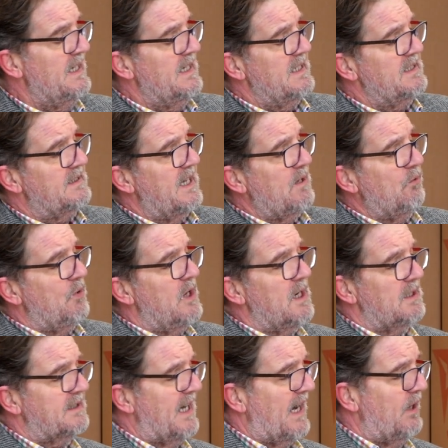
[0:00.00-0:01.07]
is they
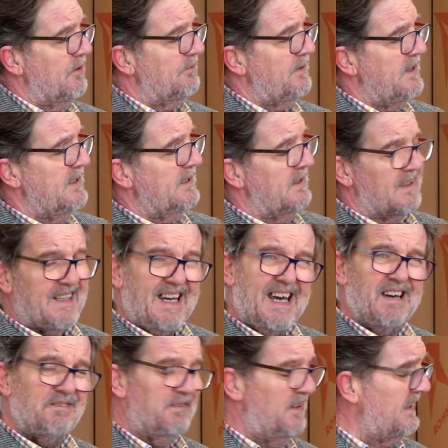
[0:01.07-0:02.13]
worked out very
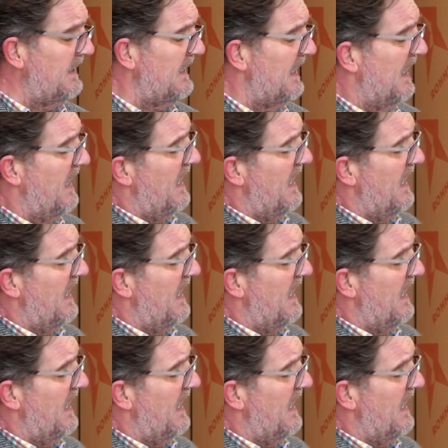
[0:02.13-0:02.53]
carefully